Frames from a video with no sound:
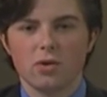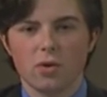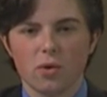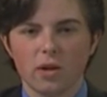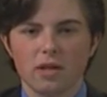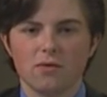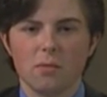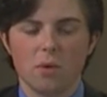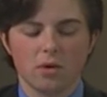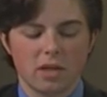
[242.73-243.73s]
your Lynx
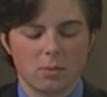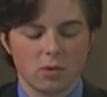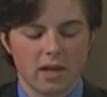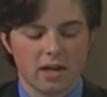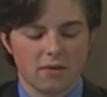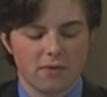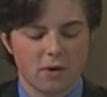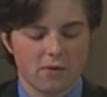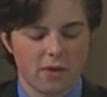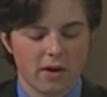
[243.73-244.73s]
football team will take the
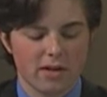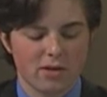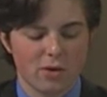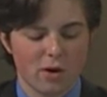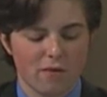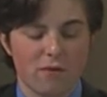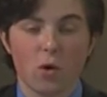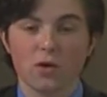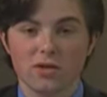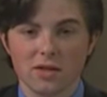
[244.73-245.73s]
field for a historic
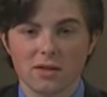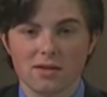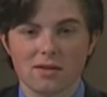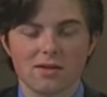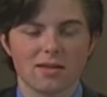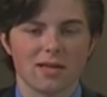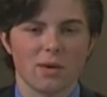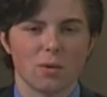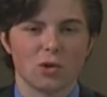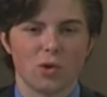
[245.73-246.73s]
4th season as
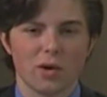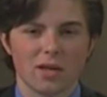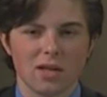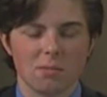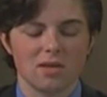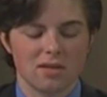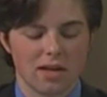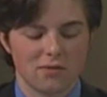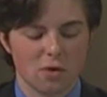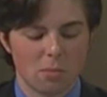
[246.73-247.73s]
they will join the
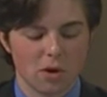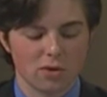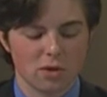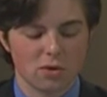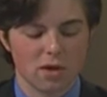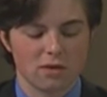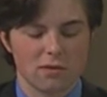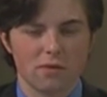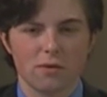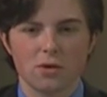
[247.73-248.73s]
Mid-States Football Association
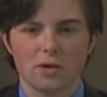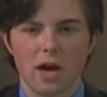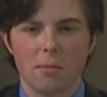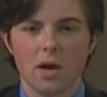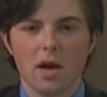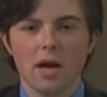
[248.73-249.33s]
for the first time